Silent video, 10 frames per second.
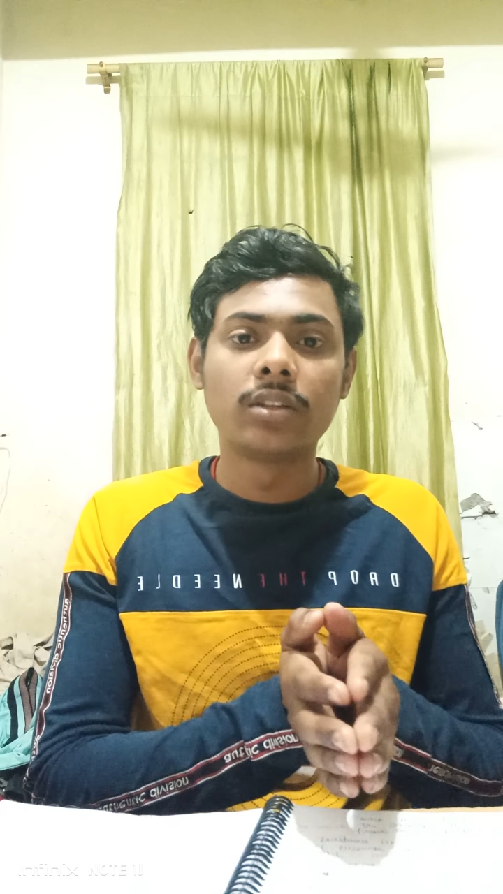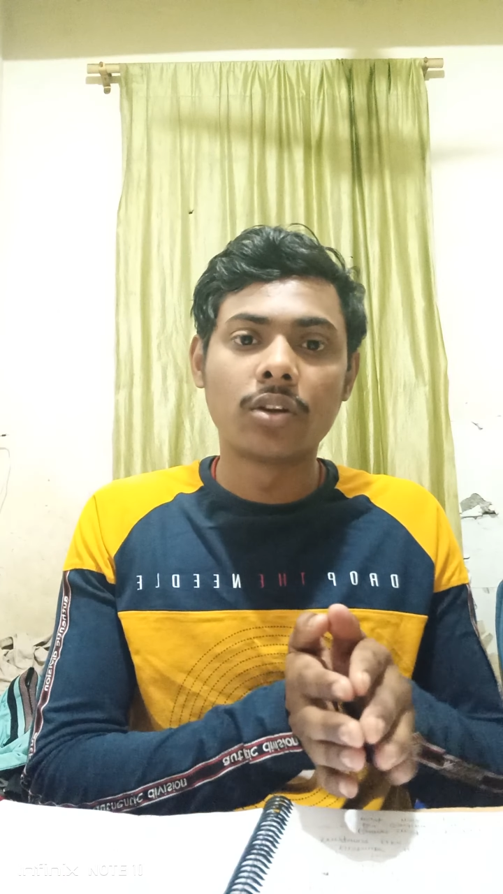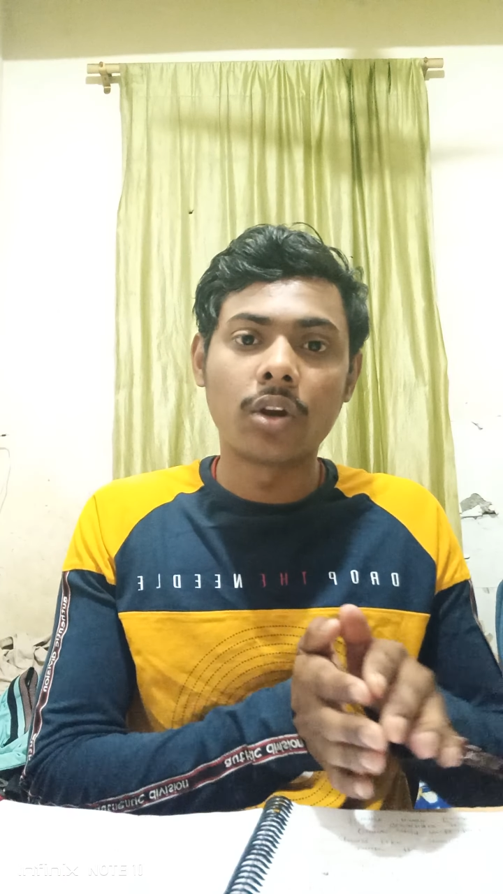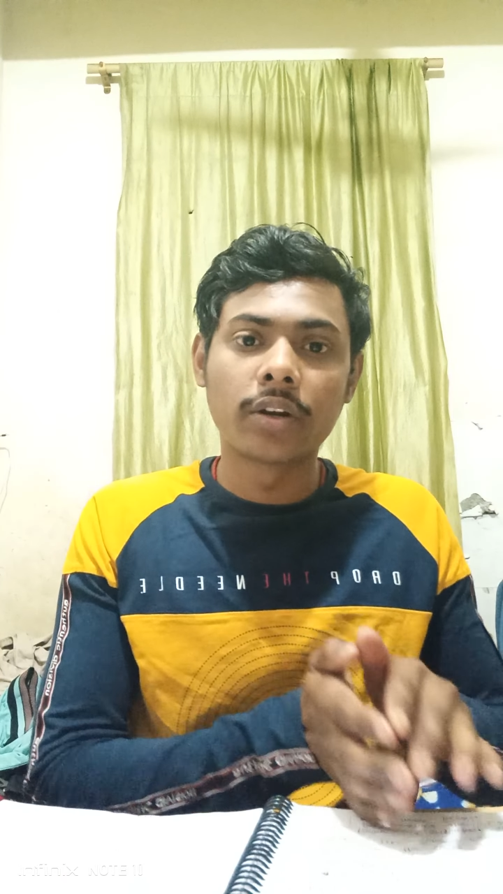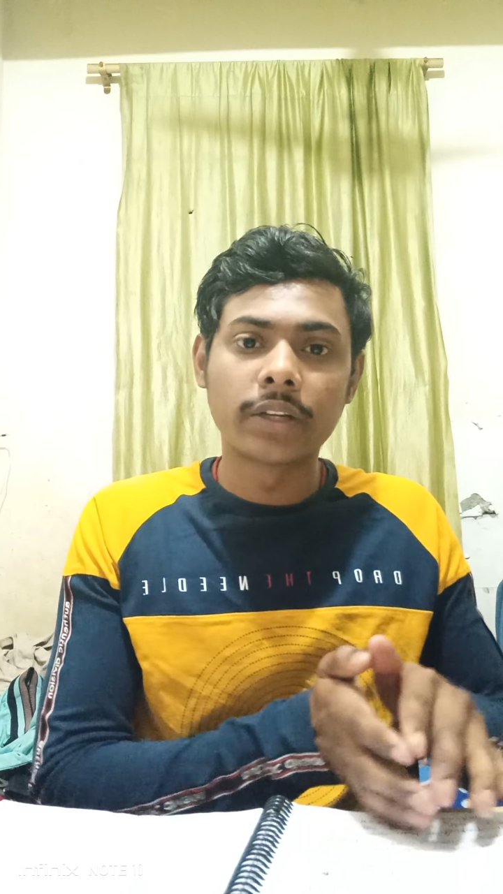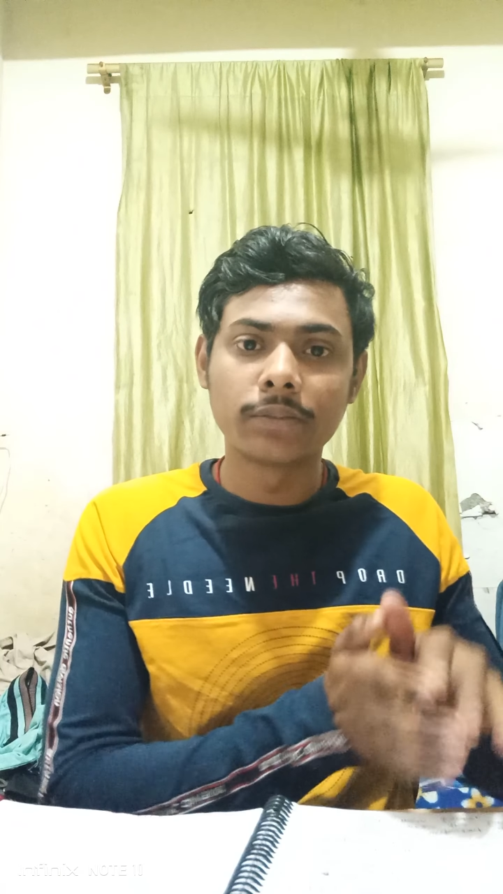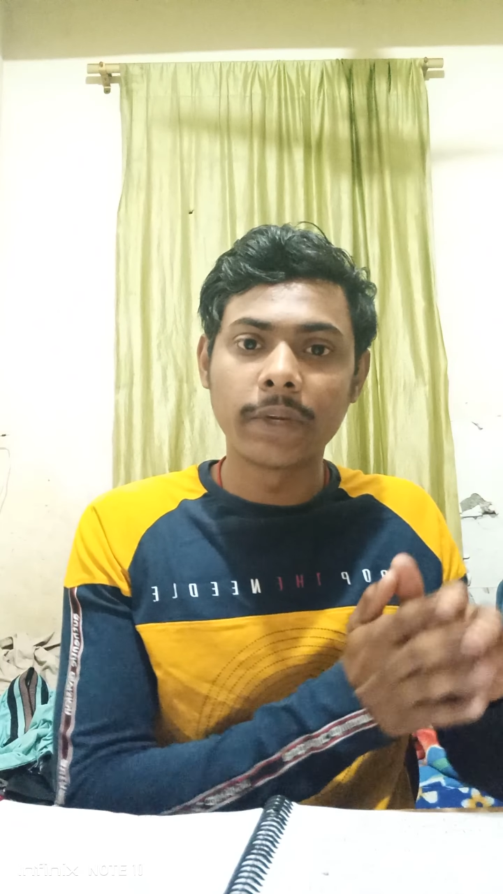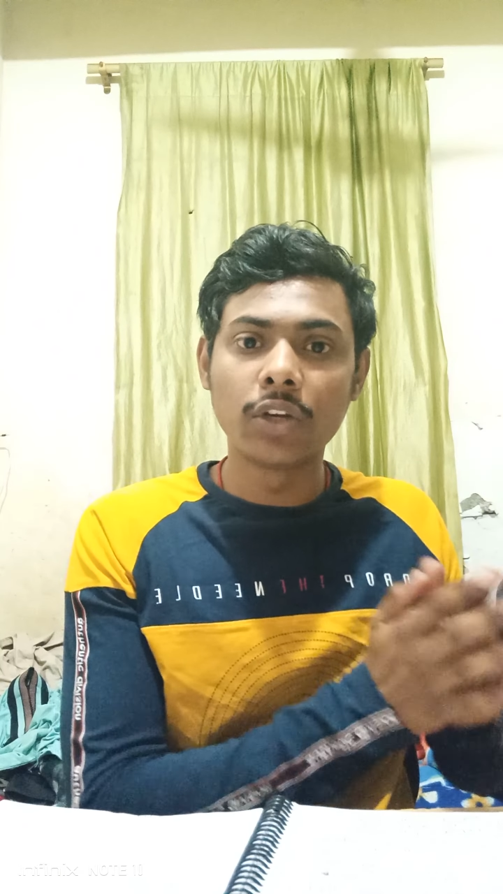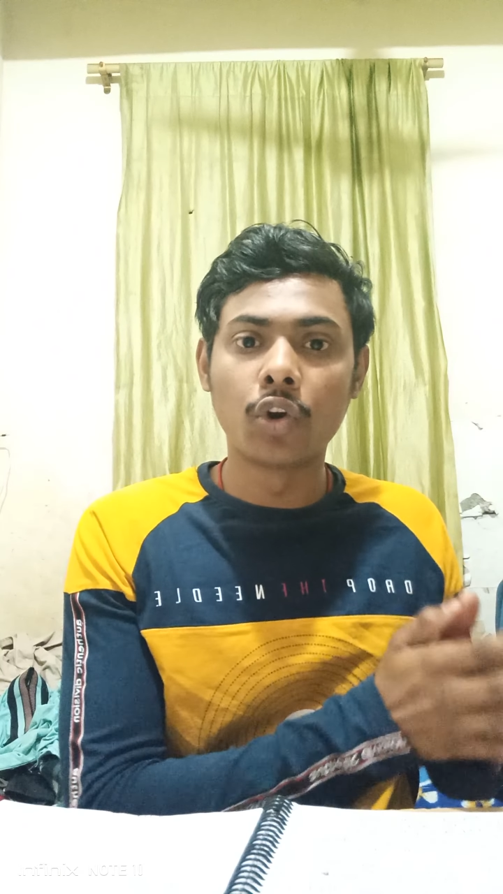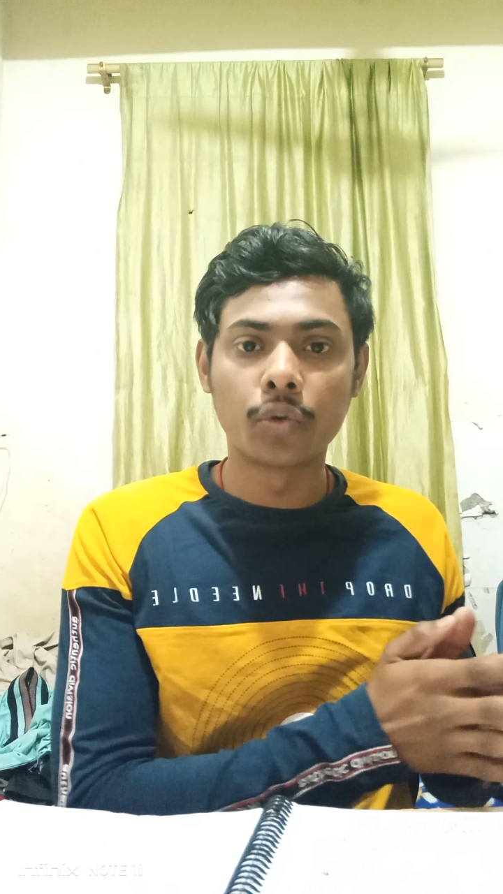not run
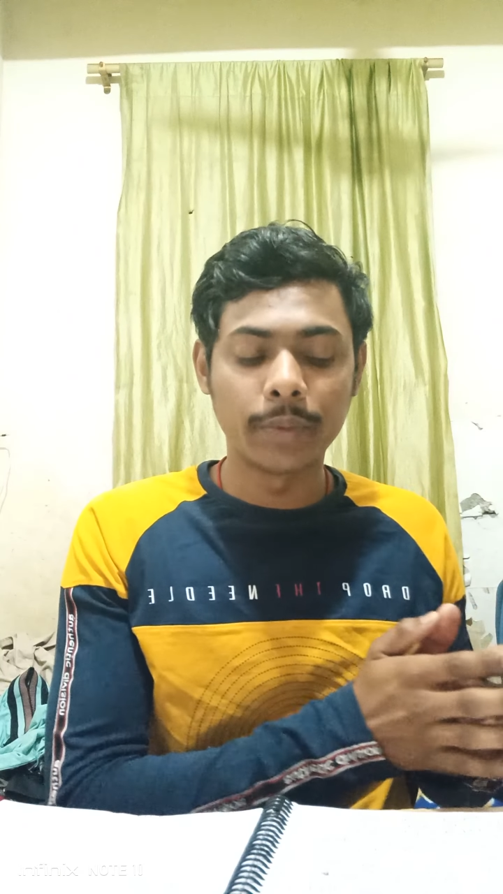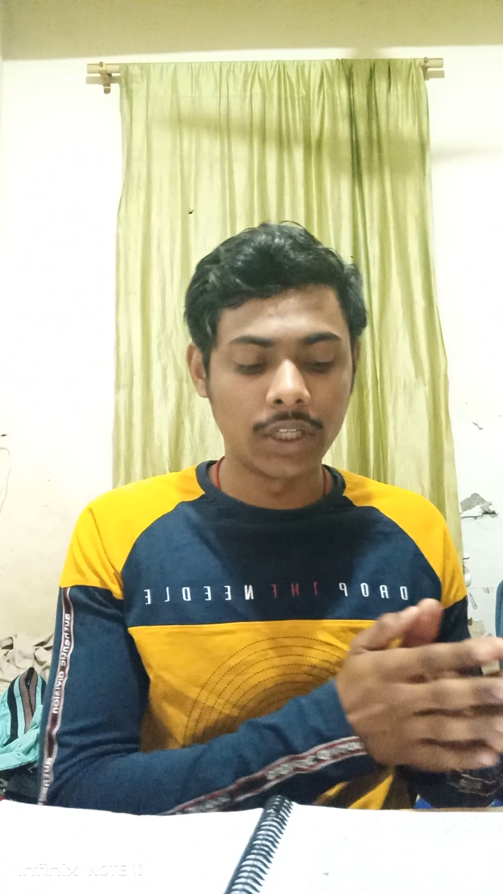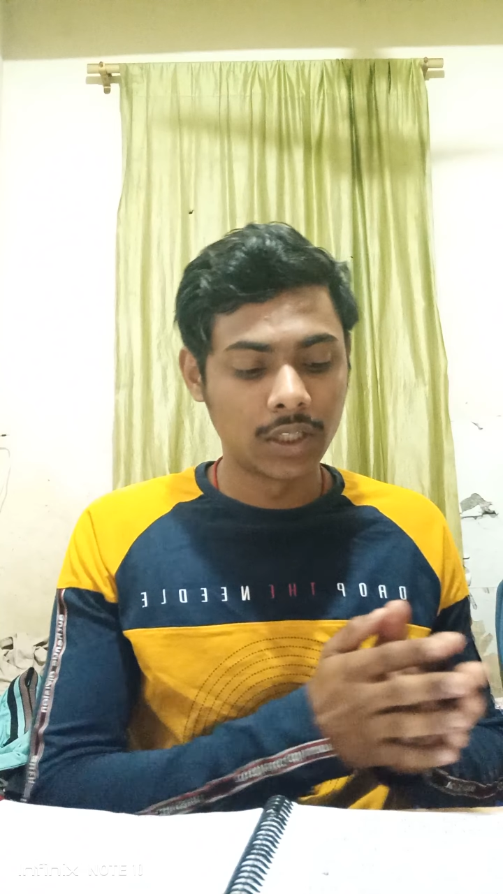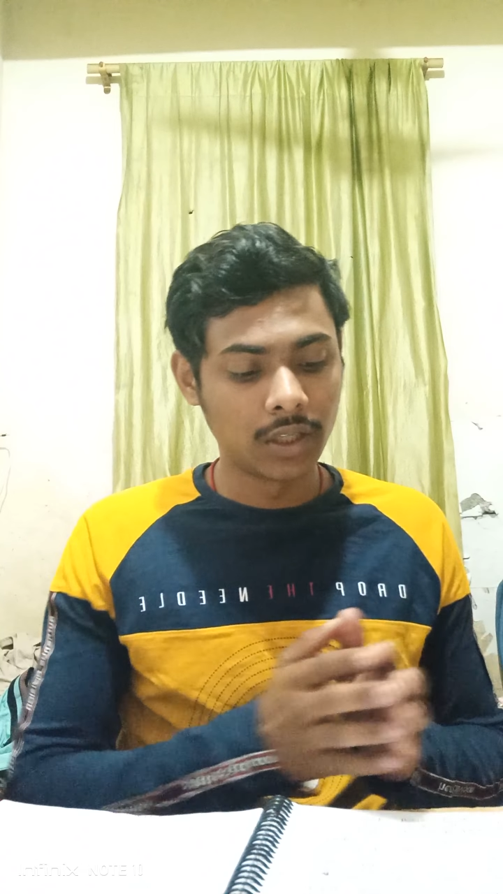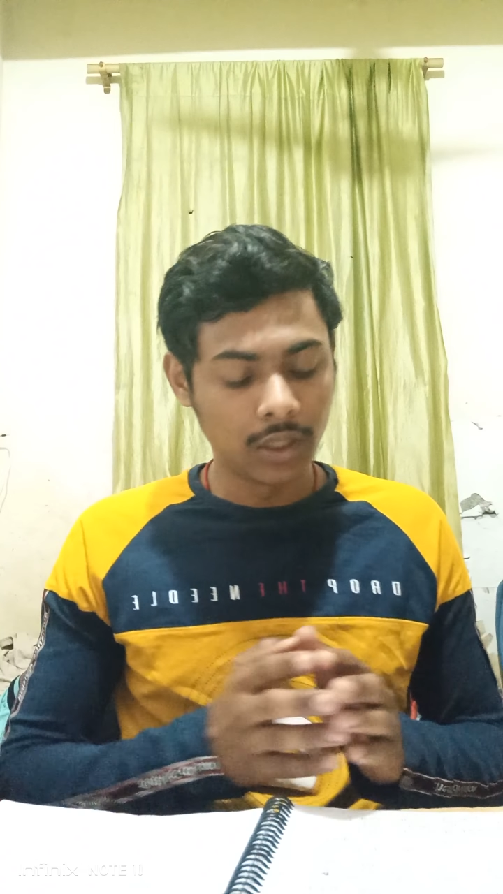by government.